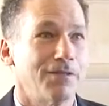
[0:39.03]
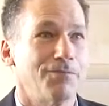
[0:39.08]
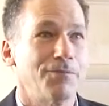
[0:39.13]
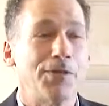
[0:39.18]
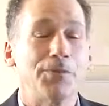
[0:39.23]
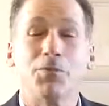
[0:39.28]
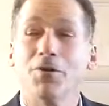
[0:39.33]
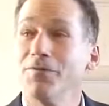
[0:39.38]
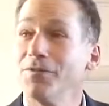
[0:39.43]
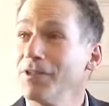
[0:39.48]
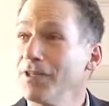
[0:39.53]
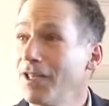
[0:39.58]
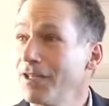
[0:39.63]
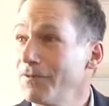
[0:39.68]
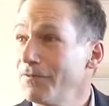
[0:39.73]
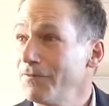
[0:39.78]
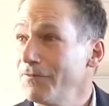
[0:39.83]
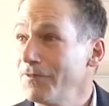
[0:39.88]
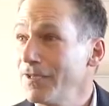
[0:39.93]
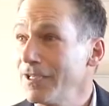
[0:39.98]
People have a lot
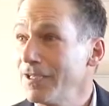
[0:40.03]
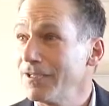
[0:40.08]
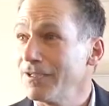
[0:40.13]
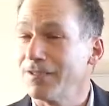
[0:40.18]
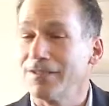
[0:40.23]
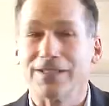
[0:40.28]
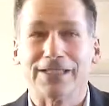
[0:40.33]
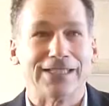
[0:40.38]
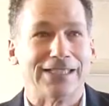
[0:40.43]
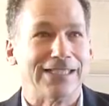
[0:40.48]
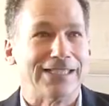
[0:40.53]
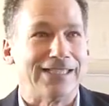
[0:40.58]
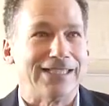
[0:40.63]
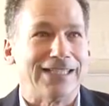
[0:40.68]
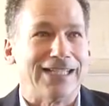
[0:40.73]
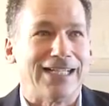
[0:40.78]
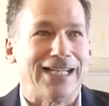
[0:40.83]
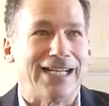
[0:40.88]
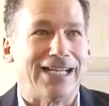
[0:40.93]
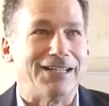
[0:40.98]
of fear
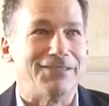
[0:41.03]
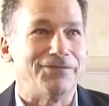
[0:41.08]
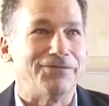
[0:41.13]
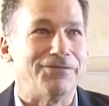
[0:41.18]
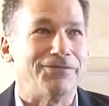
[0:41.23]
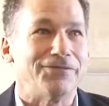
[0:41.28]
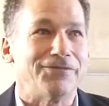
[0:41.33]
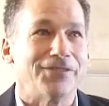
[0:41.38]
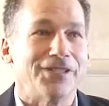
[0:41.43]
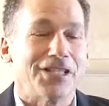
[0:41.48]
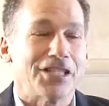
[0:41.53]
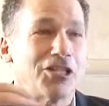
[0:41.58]
of